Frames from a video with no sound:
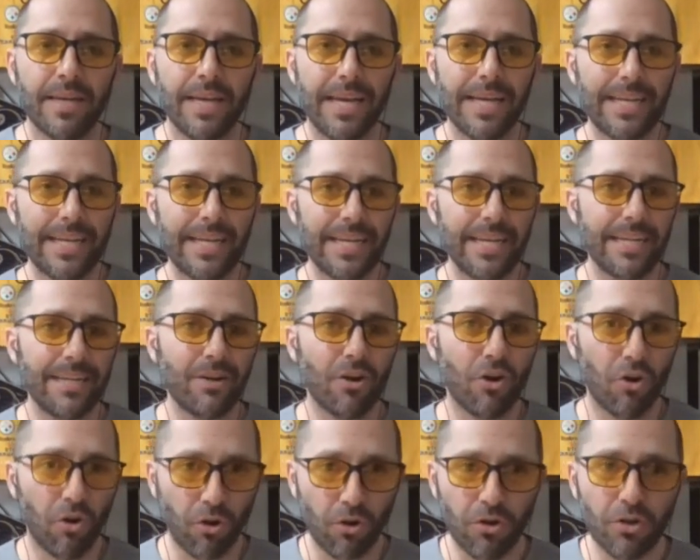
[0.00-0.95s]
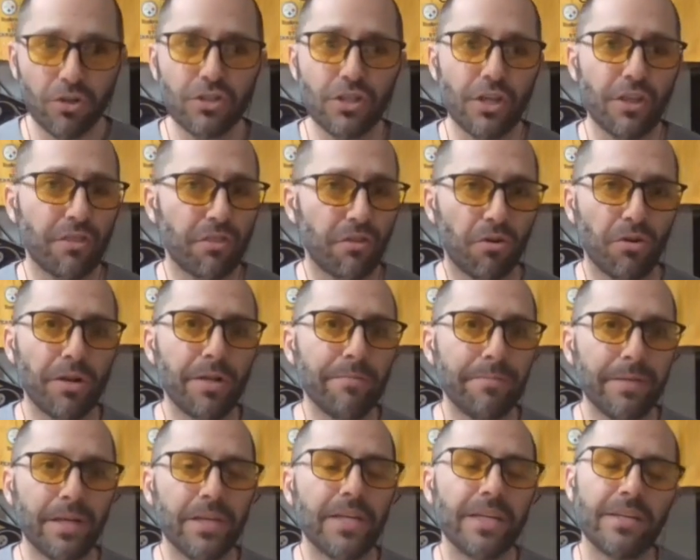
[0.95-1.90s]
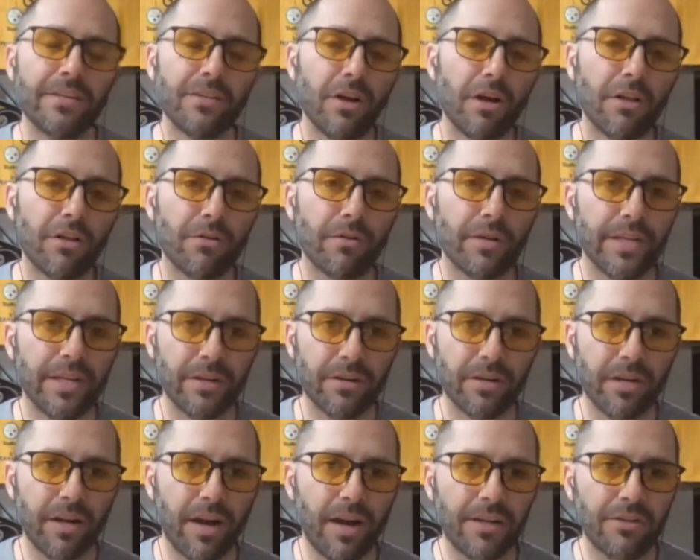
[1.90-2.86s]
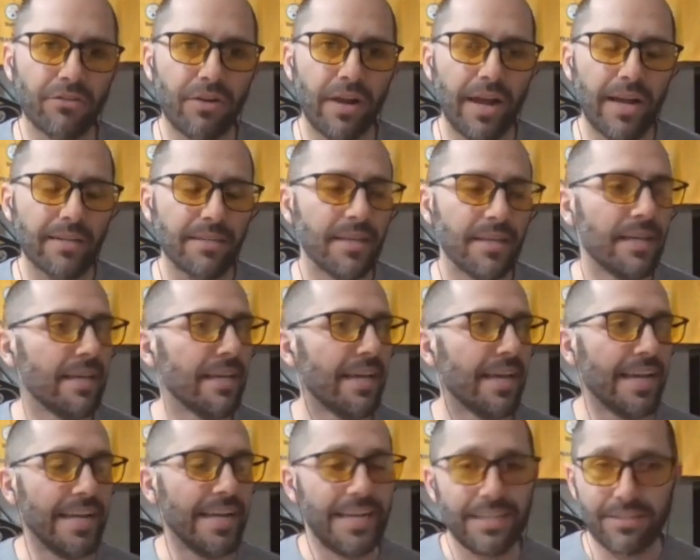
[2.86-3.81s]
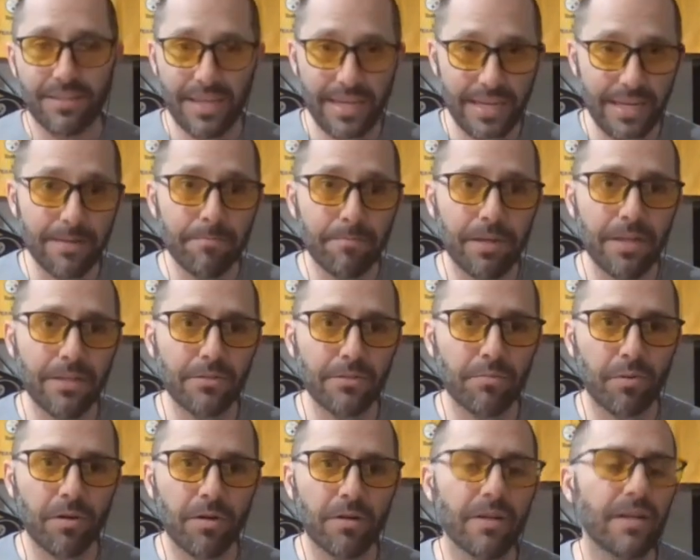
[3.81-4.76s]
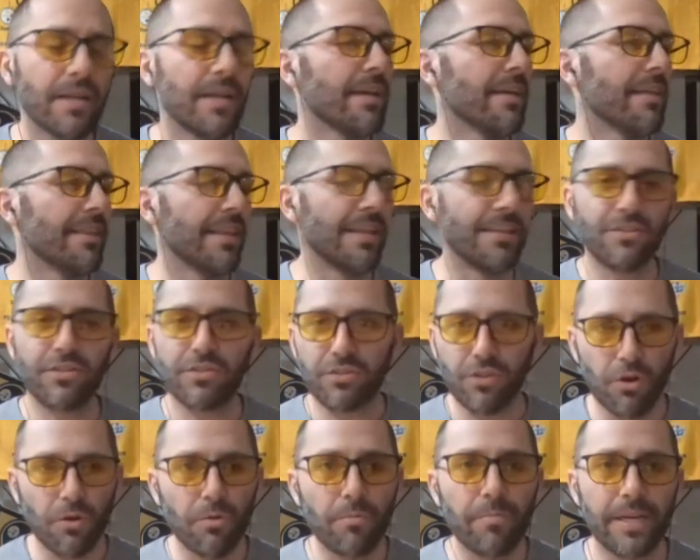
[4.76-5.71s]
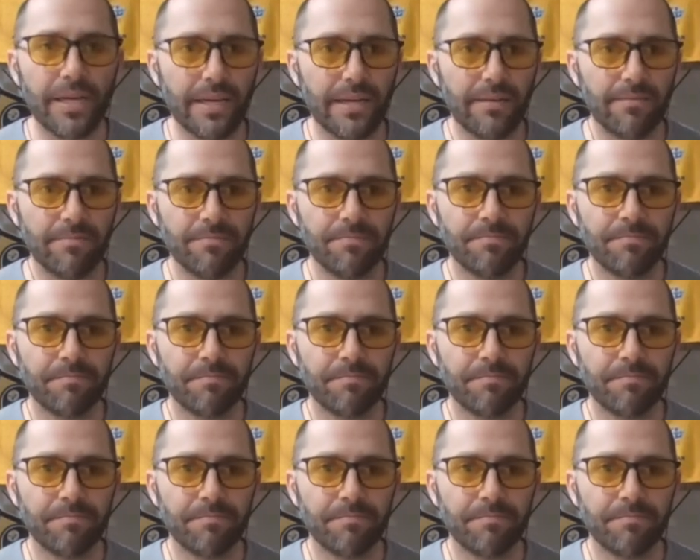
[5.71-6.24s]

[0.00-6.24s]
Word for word: and he earns a thirty million dollars a year contract and it's in Pittsburgh, then so be it.